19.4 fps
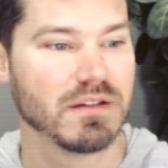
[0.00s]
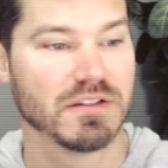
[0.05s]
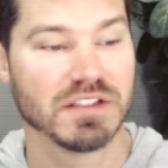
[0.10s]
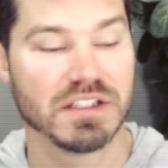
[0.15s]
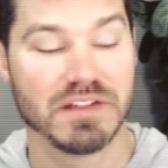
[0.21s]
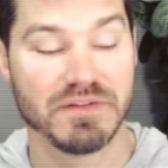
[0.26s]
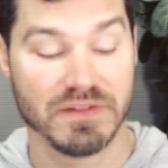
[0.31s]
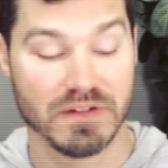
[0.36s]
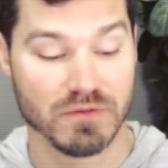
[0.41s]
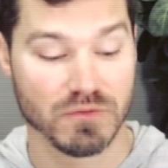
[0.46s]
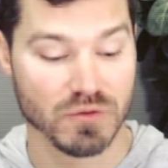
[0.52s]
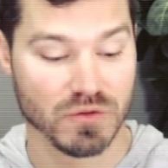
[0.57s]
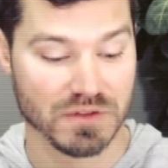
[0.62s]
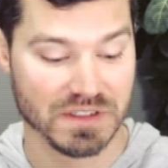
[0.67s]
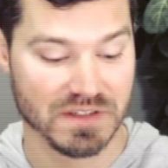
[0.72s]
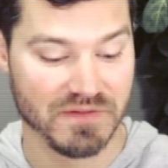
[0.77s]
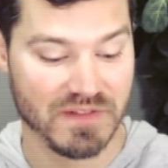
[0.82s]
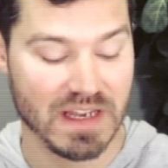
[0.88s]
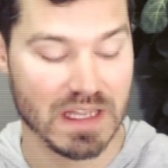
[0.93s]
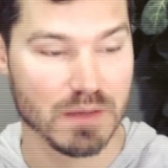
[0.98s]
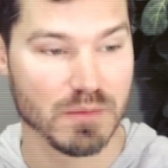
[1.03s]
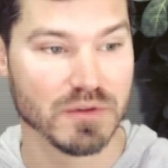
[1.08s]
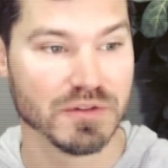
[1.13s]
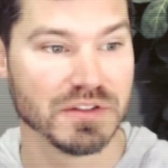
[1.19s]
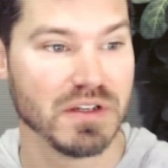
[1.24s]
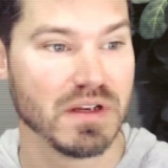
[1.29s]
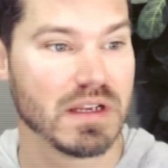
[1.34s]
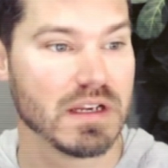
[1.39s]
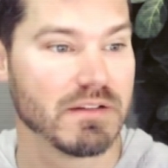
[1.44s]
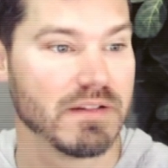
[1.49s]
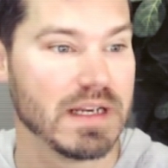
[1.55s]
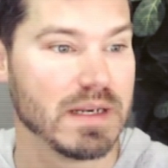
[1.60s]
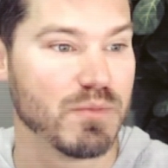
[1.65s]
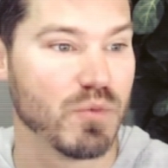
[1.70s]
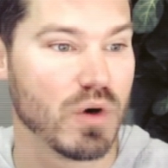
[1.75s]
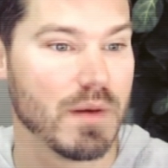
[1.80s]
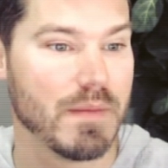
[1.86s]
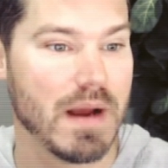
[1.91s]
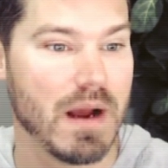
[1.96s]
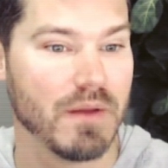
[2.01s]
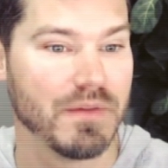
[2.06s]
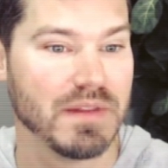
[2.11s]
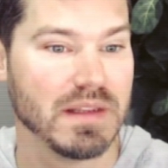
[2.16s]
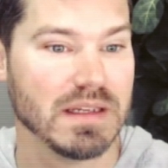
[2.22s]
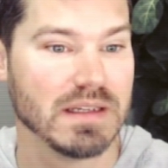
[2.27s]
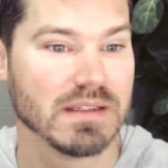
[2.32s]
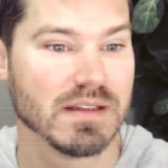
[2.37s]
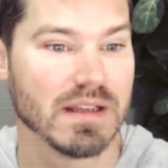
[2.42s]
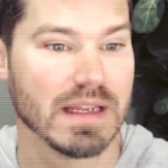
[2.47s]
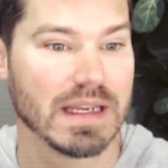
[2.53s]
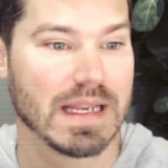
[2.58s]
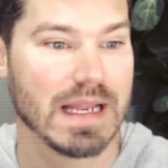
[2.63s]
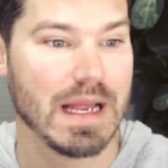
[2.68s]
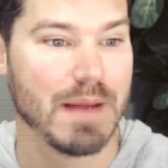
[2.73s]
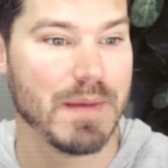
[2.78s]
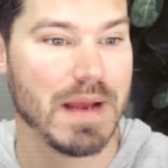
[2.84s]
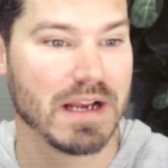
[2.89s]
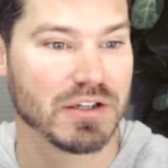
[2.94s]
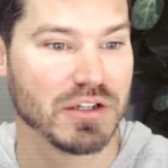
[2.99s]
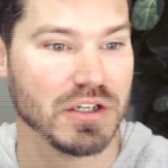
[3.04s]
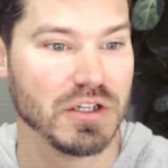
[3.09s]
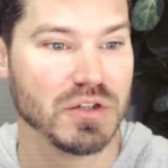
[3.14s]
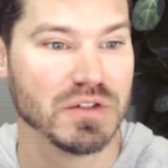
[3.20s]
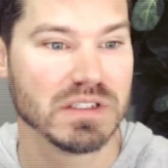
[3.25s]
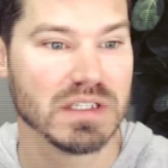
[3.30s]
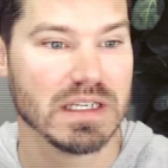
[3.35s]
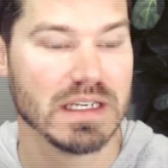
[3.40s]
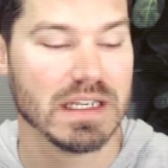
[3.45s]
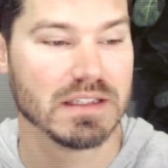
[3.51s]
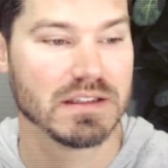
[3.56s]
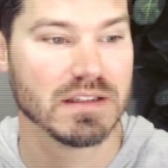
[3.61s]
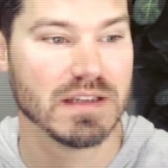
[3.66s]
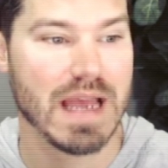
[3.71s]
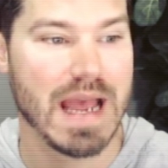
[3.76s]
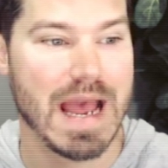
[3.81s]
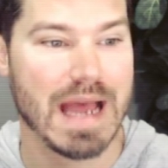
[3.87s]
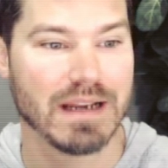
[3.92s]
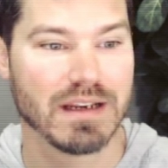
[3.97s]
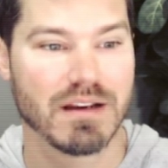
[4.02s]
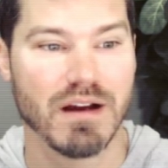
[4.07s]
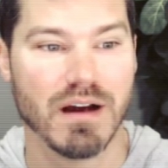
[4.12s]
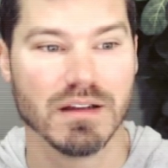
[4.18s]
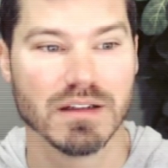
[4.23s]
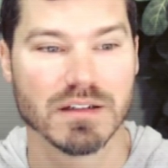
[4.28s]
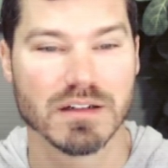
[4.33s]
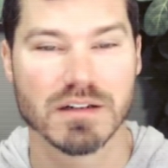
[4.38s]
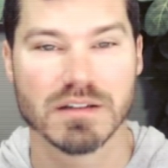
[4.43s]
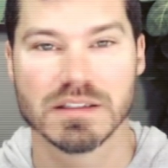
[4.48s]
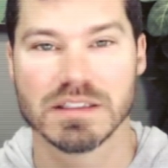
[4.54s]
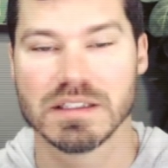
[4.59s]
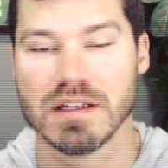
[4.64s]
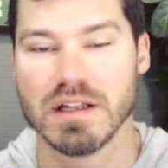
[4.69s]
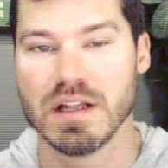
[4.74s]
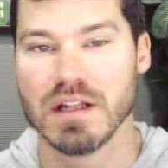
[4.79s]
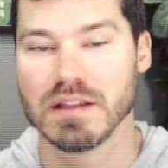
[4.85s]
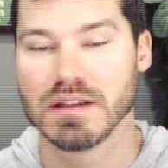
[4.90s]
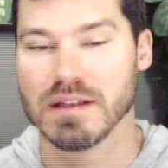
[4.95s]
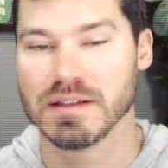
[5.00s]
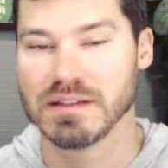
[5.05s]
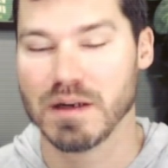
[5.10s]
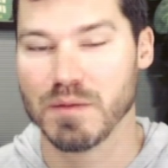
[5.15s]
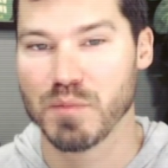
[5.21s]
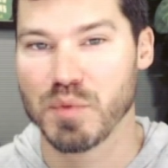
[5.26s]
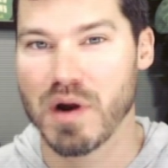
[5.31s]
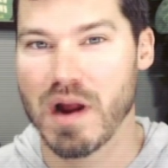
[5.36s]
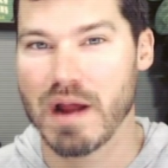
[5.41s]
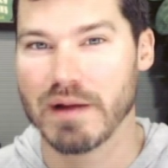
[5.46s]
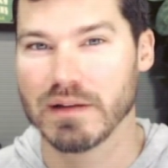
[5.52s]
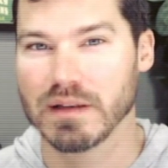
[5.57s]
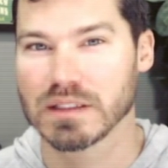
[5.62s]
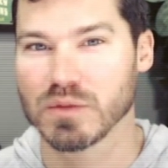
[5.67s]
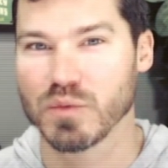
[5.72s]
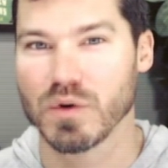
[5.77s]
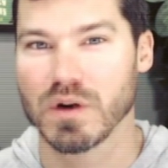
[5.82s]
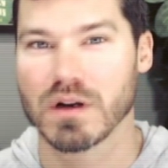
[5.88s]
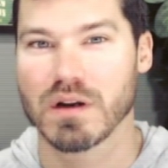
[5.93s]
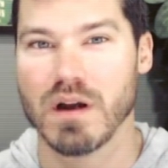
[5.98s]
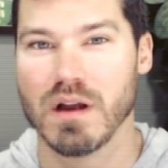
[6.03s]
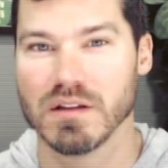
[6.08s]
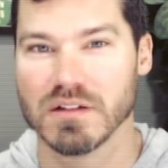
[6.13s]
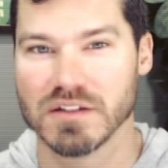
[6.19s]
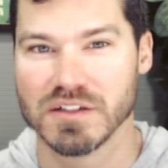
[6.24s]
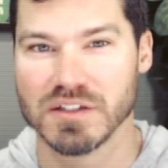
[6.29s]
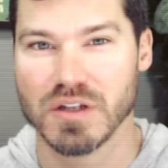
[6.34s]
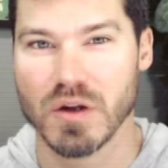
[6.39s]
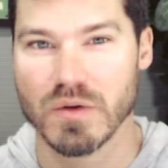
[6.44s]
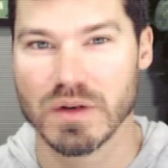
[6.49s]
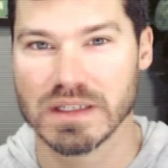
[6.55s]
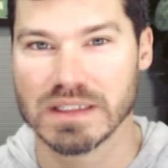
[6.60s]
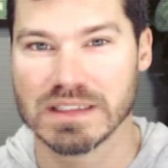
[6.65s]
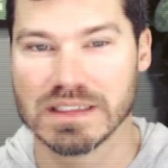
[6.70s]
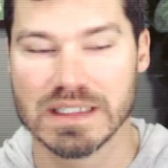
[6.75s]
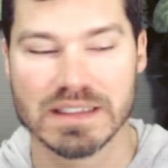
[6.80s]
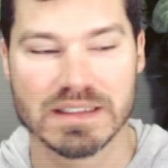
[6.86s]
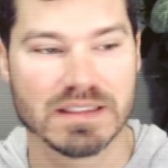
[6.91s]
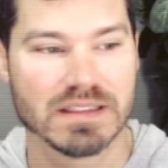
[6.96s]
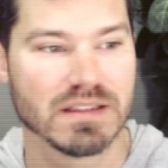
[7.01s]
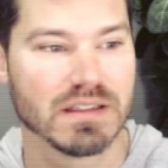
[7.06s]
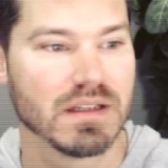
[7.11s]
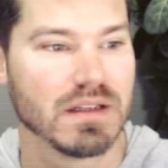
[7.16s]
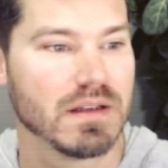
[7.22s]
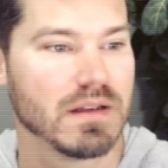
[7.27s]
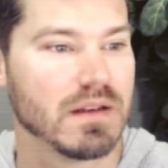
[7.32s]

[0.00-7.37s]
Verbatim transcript: There's different rules available, so you can read more about these. Like I'm actually using it to add colors to some products where colors don't exist.